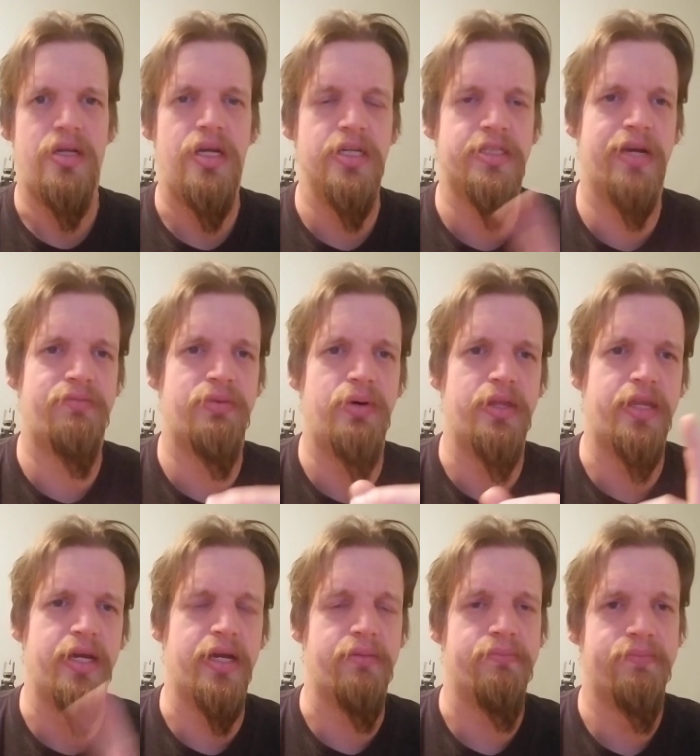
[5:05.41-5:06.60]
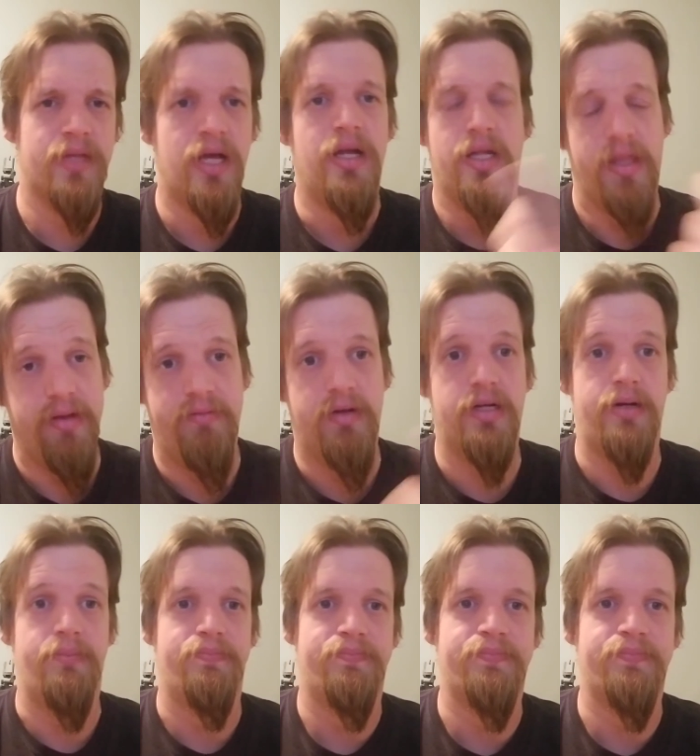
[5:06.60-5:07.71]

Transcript: except for one thing the villain.